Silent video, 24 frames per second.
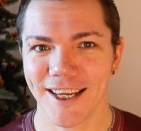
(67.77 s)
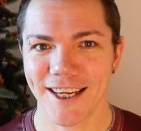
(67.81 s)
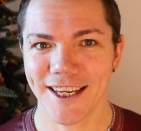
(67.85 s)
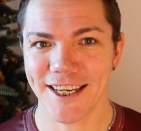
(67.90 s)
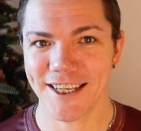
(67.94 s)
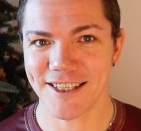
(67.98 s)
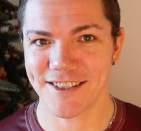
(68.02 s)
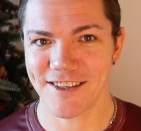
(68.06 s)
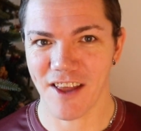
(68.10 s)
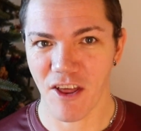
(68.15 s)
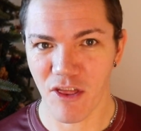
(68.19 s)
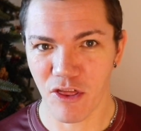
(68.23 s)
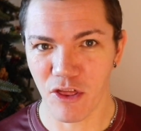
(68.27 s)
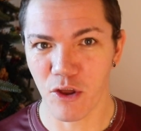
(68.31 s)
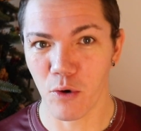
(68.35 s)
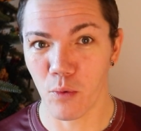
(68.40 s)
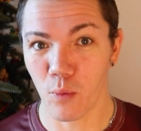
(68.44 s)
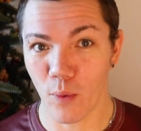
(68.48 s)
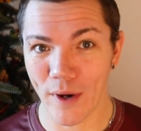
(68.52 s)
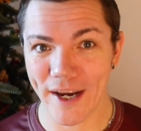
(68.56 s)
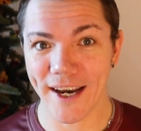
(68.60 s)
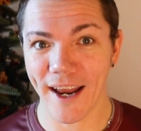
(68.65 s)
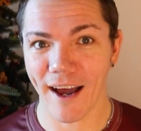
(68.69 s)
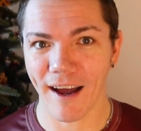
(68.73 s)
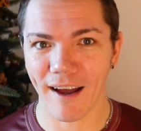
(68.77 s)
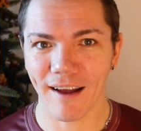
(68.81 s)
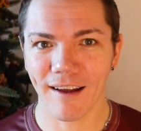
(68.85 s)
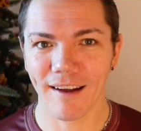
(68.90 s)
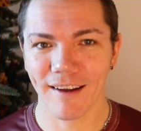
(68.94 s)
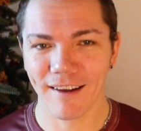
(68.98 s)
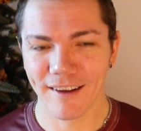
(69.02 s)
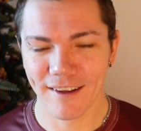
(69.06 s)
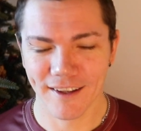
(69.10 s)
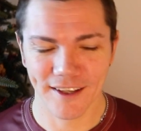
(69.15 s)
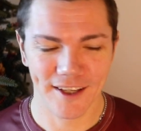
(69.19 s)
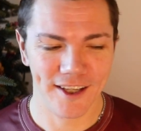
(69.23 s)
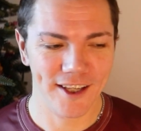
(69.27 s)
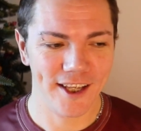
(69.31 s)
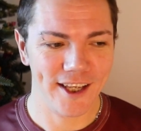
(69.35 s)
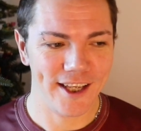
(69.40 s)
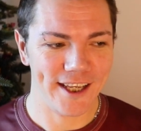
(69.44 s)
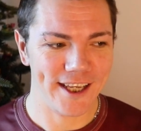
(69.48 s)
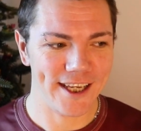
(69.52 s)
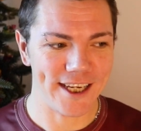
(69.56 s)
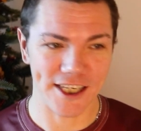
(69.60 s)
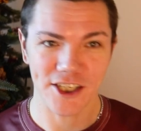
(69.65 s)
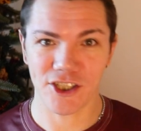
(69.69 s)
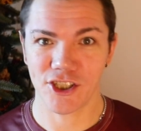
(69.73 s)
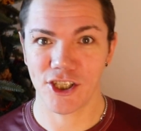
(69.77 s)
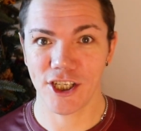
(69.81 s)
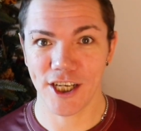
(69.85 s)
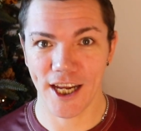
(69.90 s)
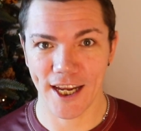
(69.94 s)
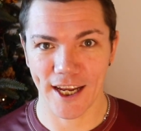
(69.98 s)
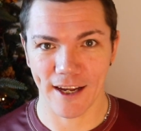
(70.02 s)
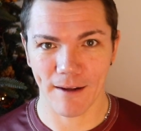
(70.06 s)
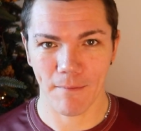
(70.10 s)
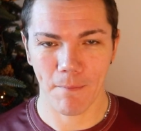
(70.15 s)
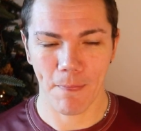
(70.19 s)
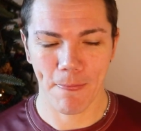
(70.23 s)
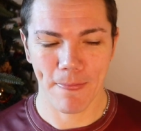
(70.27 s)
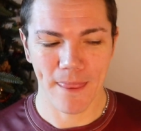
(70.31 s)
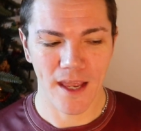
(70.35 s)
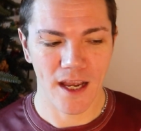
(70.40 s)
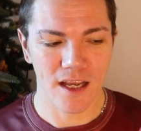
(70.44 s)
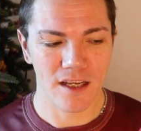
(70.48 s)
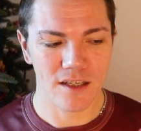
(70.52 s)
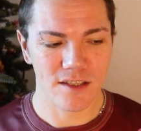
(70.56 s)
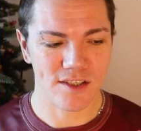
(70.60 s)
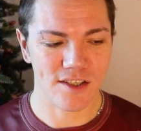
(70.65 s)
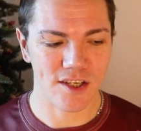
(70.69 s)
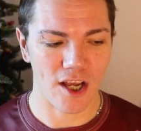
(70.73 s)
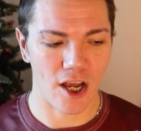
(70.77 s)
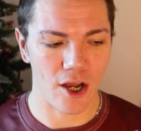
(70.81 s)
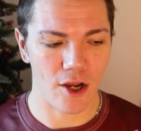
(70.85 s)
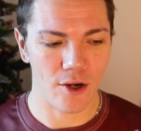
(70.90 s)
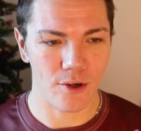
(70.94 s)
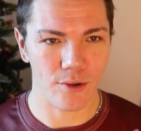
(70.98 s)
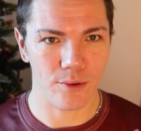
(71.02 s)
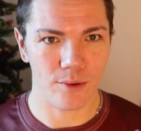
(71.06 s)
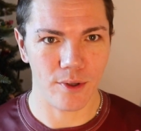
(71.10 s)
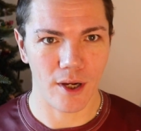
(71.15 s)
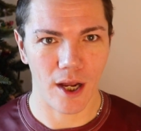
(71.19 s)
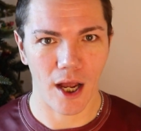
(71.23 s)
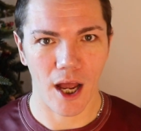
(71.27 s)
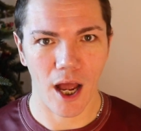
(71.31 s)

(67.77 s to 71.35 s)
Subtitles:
is the winner each year. So